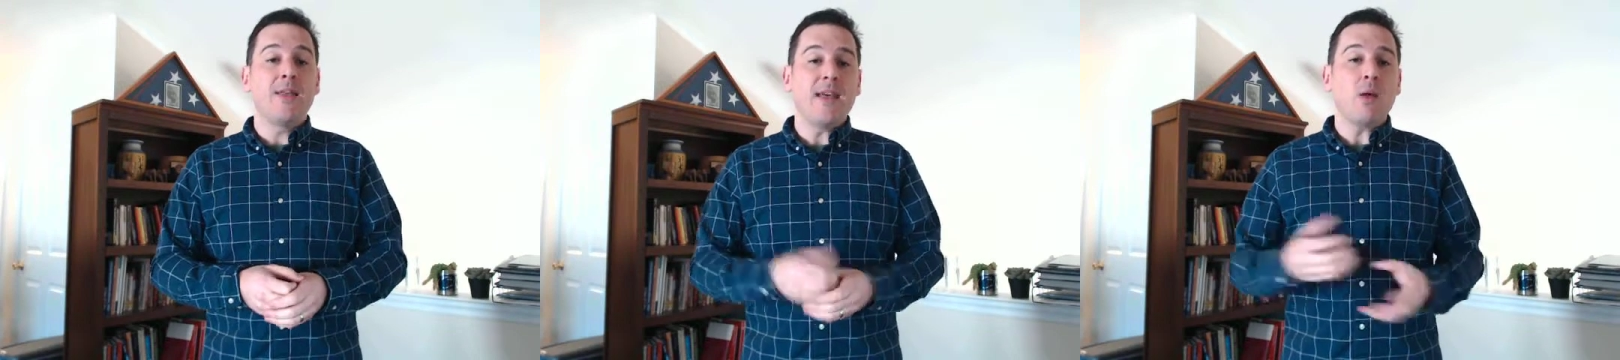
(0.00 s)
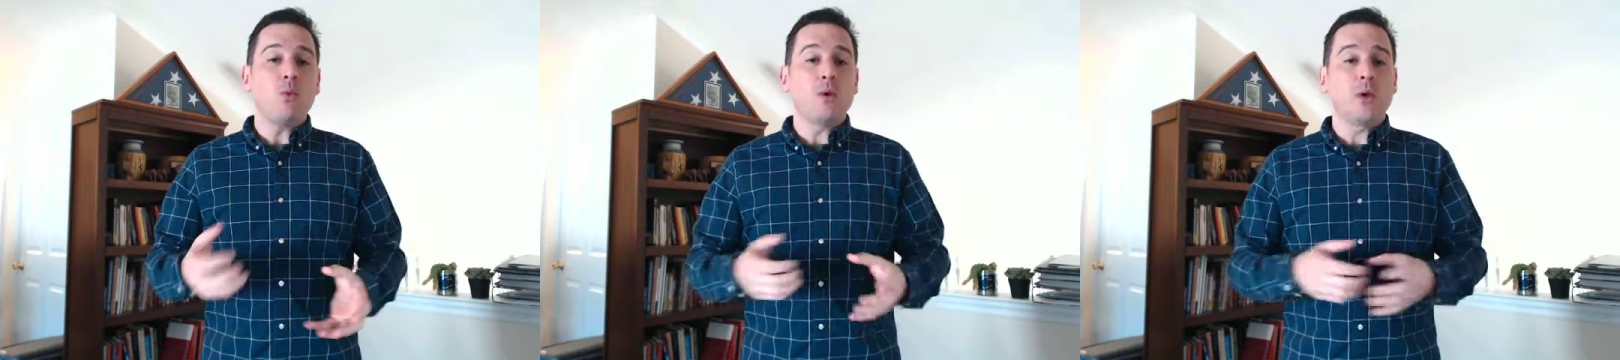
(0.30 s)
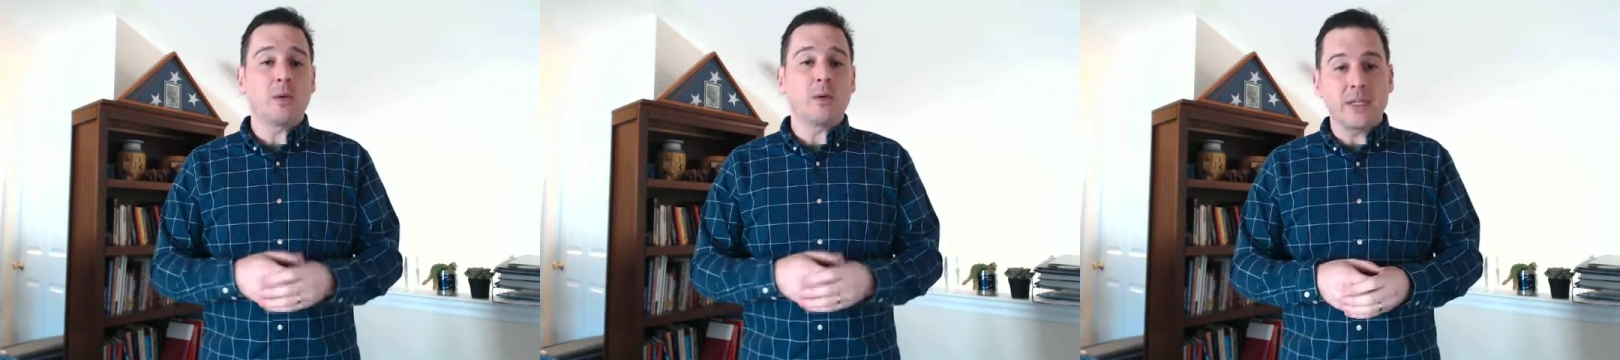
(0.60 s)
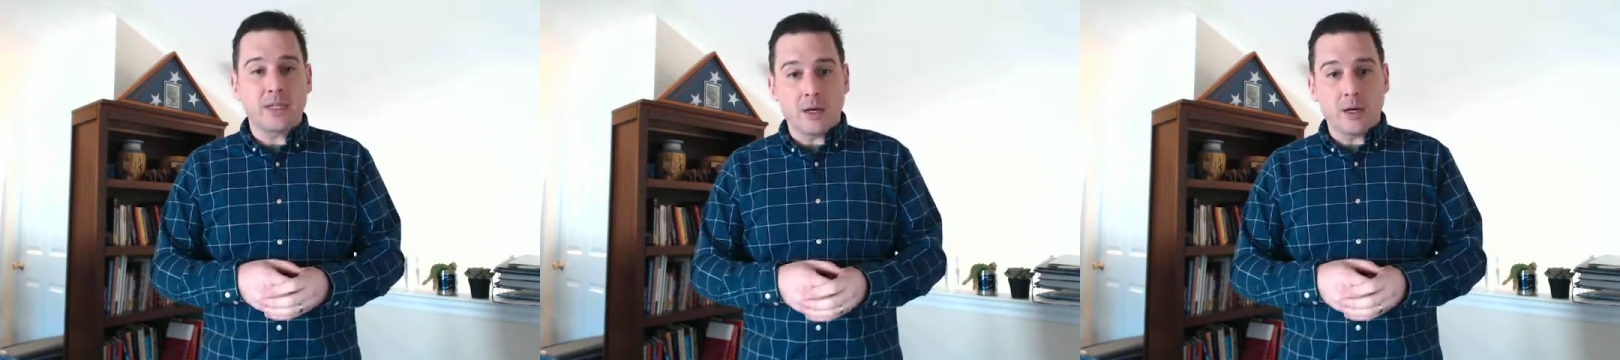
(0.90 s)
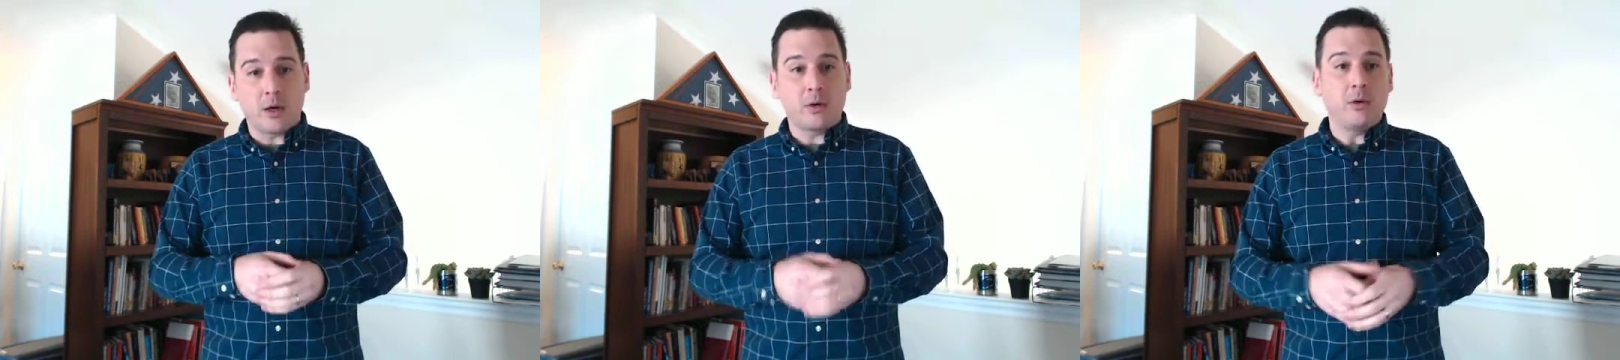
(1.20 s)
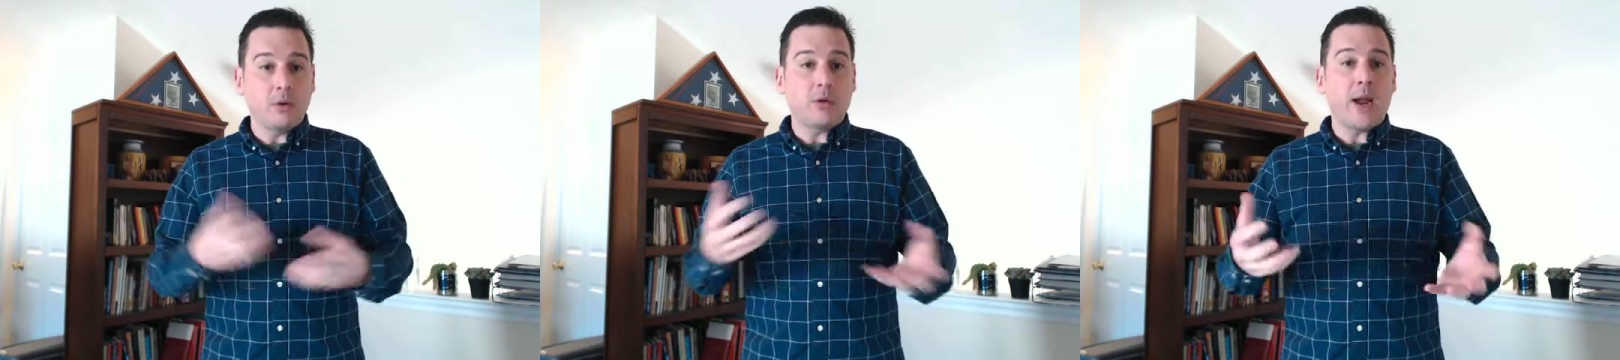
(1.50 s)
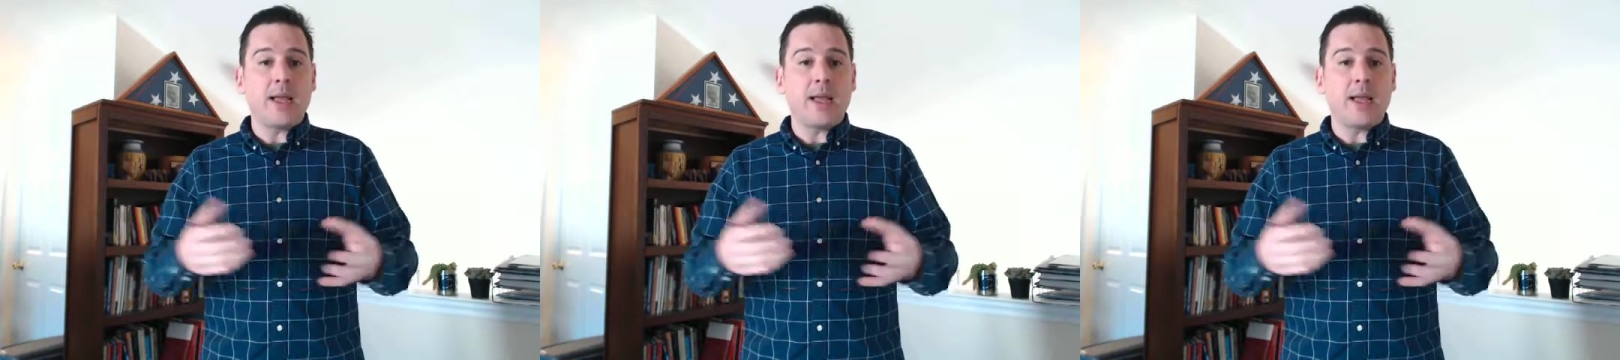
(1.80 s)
Then we'll consider Craig